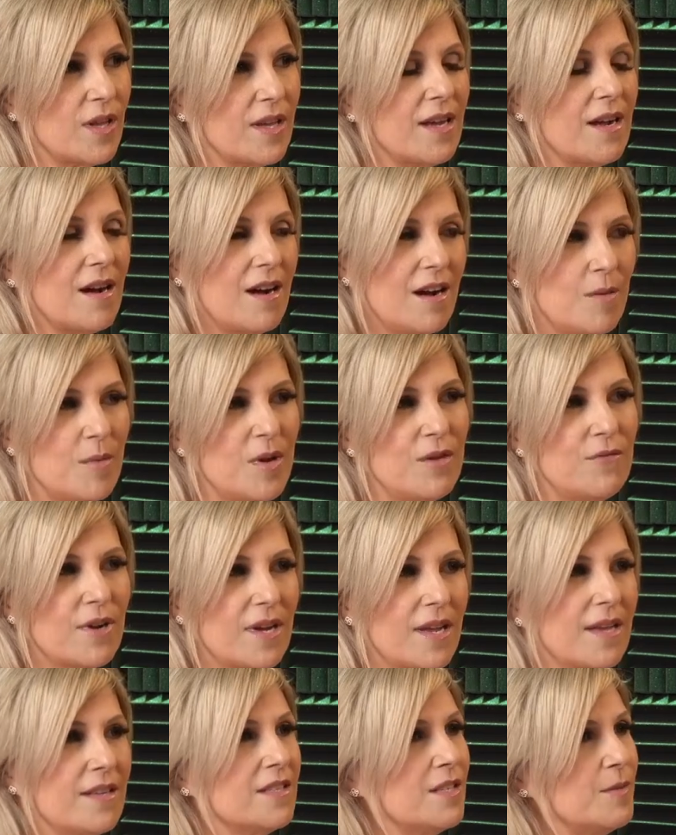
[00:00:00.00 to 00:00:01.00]
common for
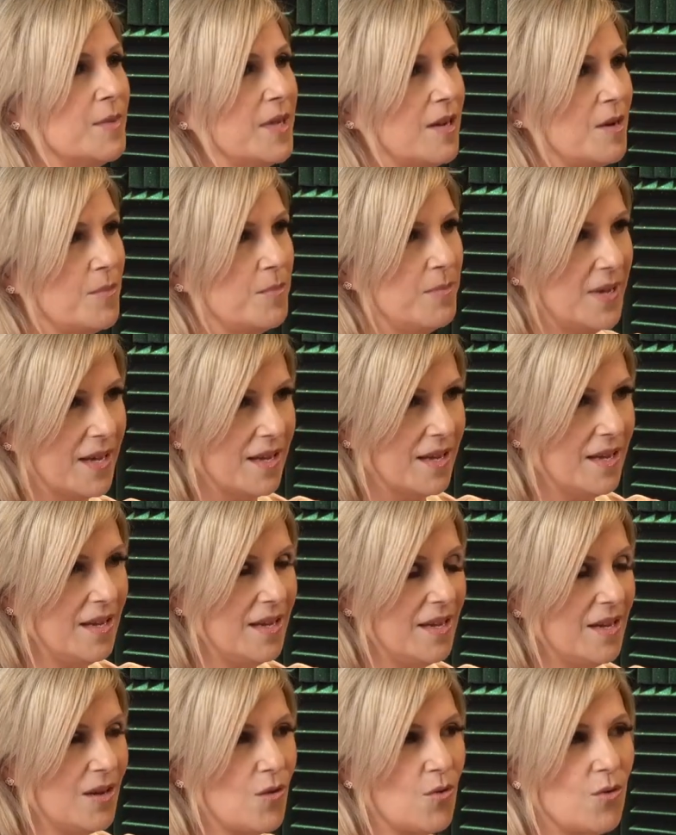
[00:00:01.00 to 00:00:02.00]
kids to become
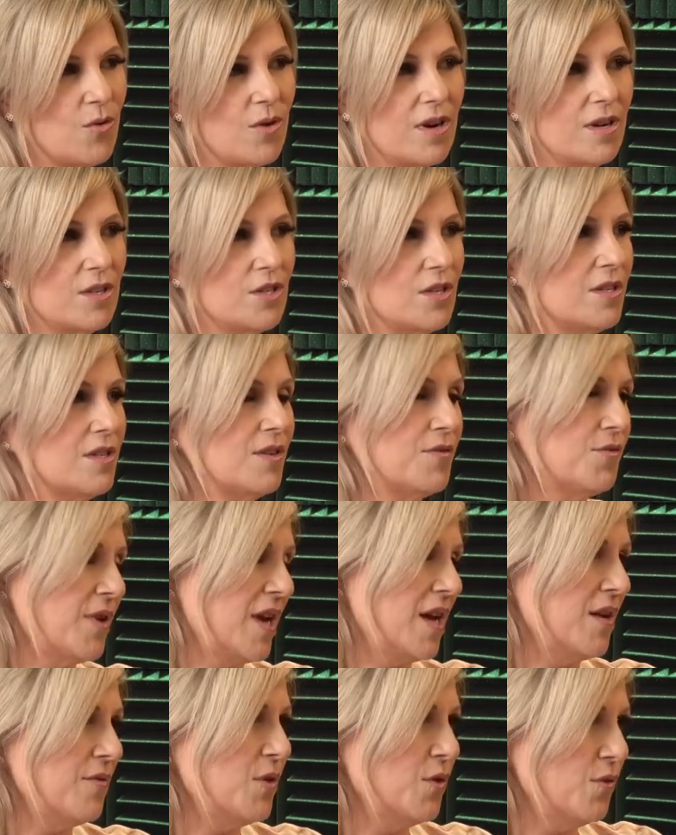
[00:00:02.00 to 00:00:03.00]
picky or just
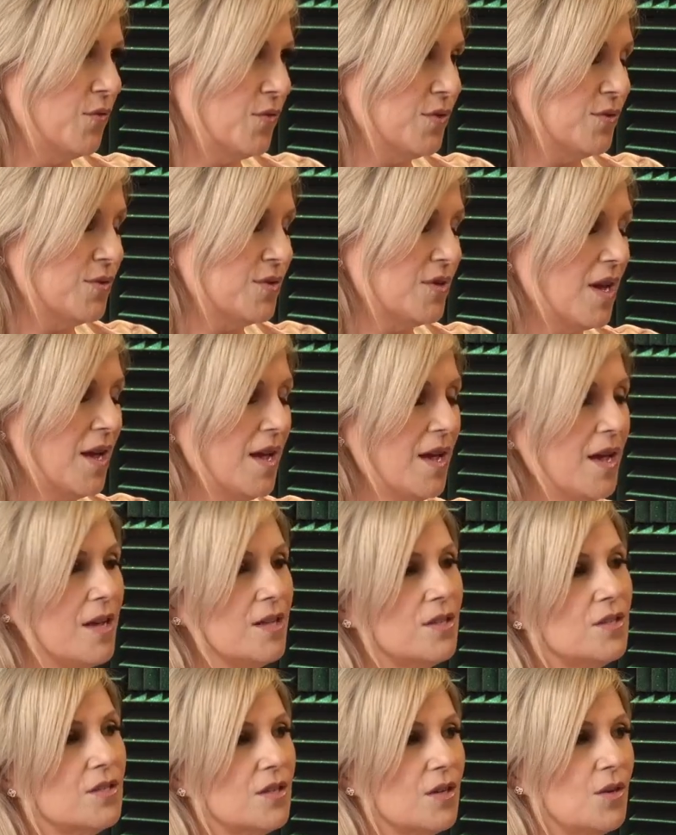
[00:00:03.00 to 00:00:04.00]
afraid of new foods.
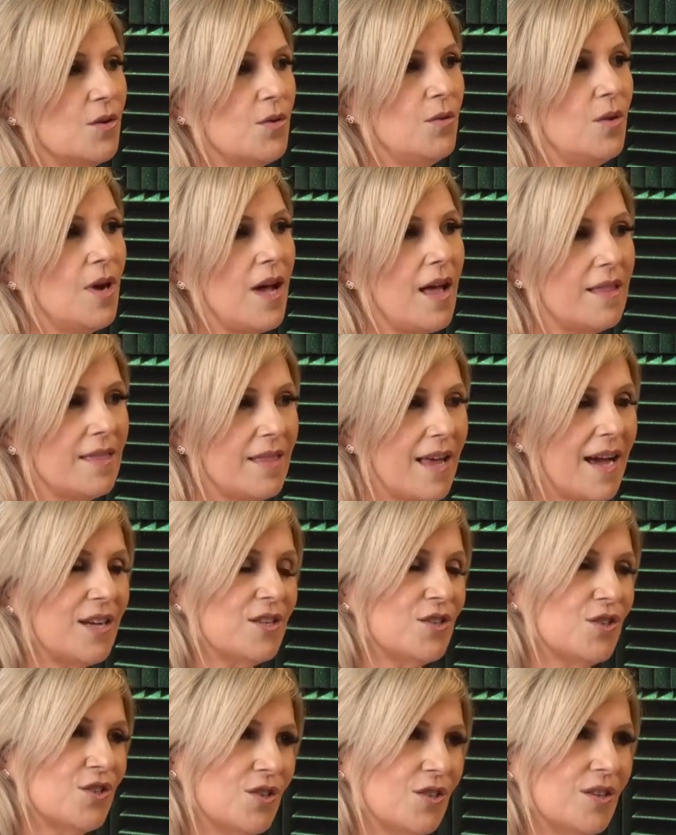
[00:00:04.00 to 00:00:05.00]
So
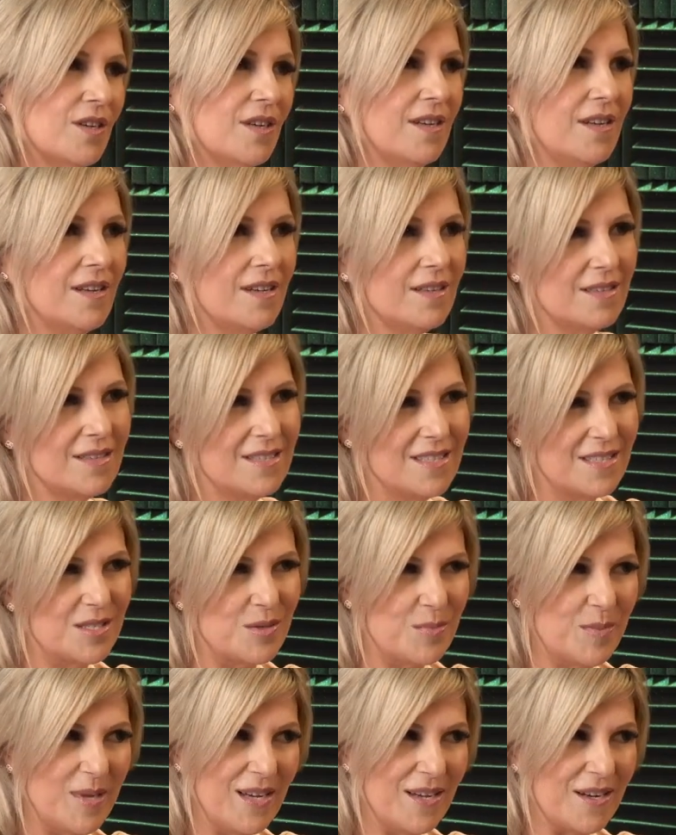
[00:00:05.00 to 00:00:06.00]
that should
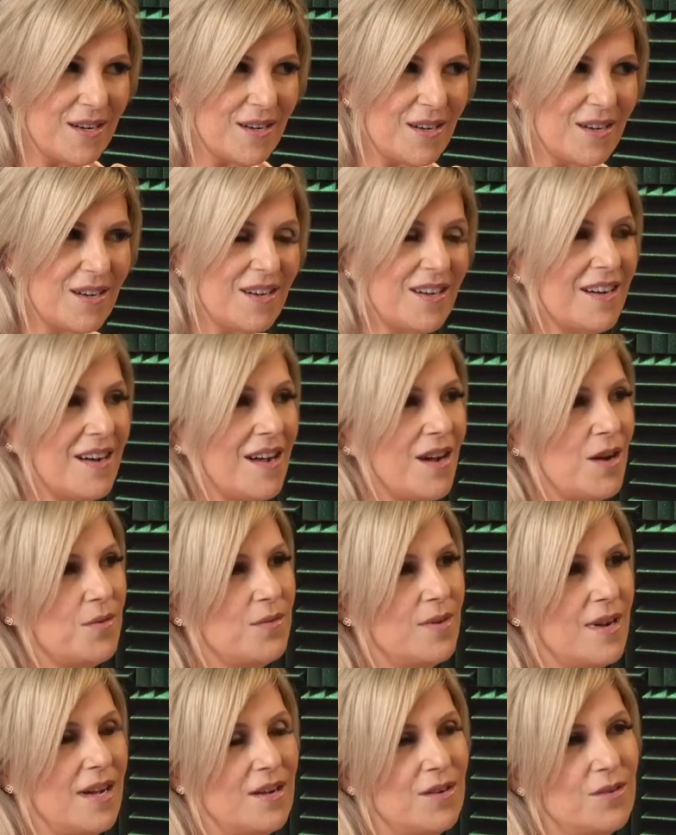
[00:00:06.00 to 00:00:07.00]
disappear
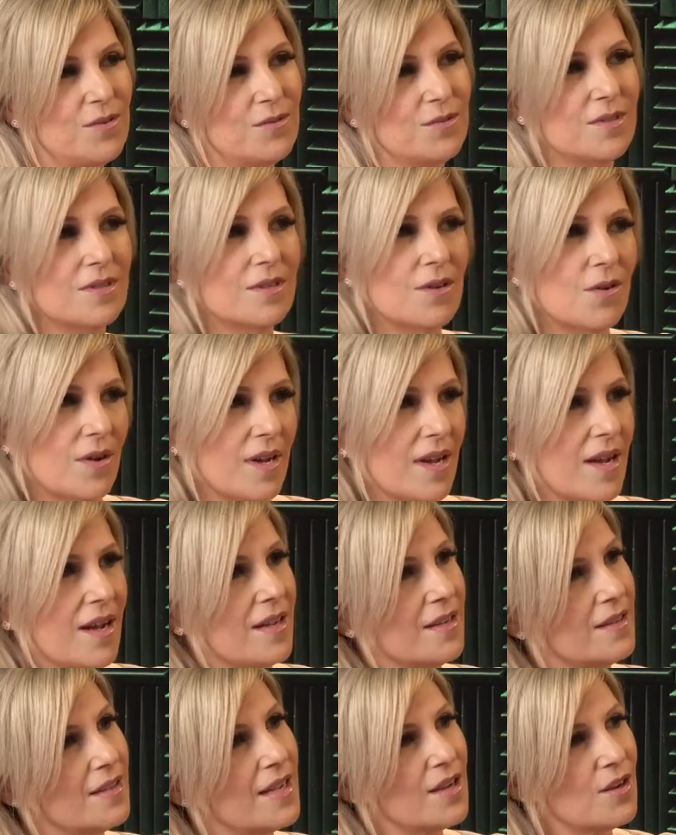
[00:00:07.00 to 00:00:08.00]
around going
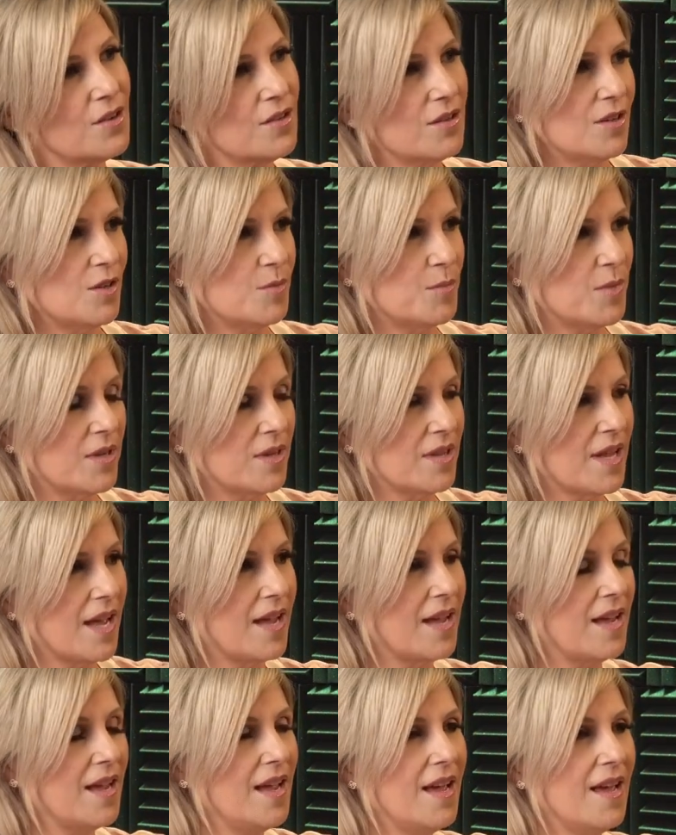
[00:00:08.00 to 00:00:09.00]
on like your third
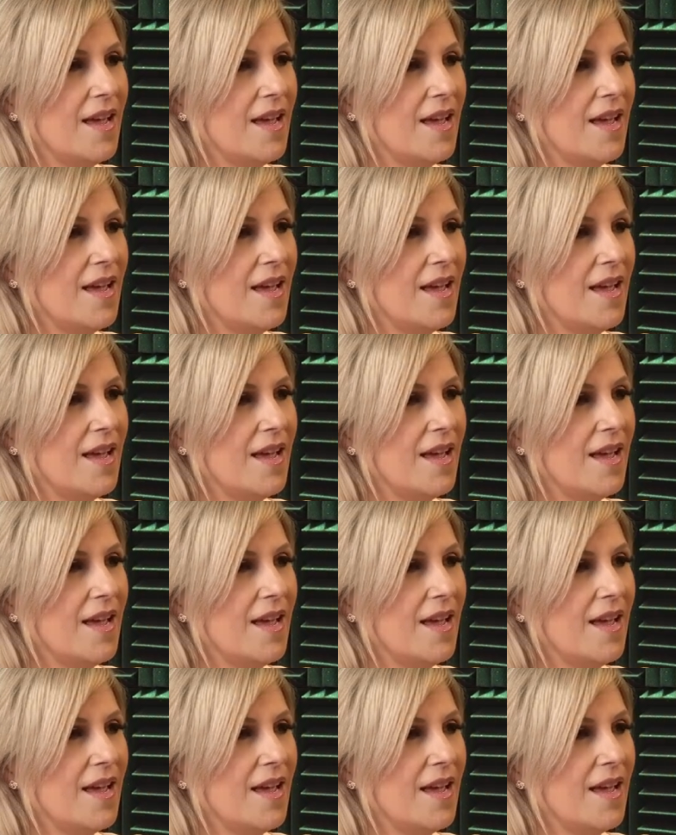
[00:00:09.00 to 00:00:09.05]
birthday.